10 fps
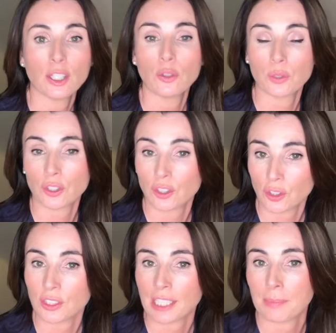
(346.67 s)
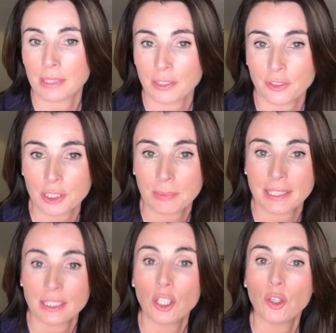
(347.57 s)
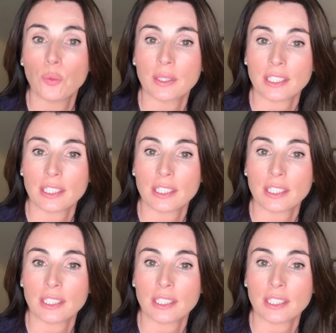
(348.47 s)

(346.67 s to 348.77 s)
which shouldn't happen in the first place with